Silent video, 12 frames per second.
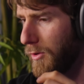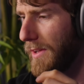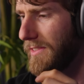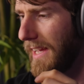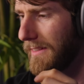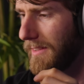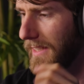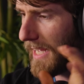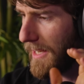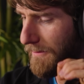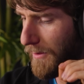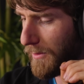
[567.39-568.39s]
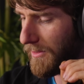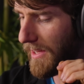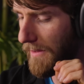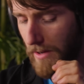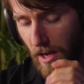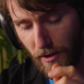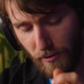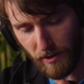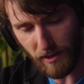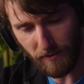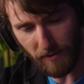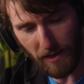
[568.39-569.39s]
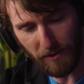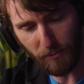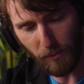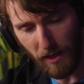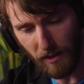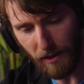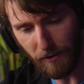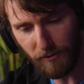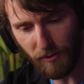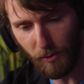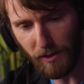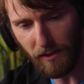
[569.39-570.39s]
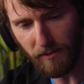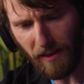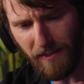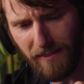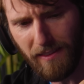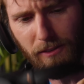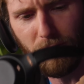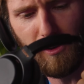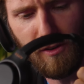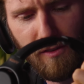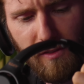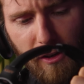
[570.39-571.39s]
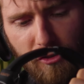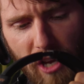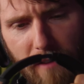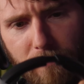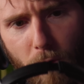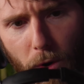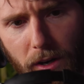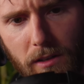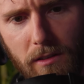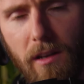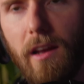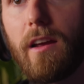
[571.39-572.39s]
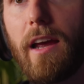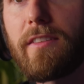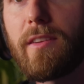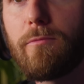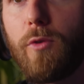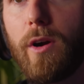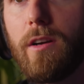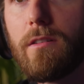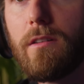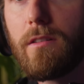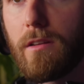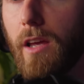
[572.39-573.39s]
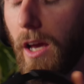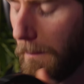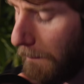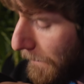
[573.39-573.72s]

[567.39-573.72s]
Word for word: Noise canceling headphones seven hundreds, as well as Sony's, I think these are their Gen four? Yeah. X M four? Yeah. Yeah.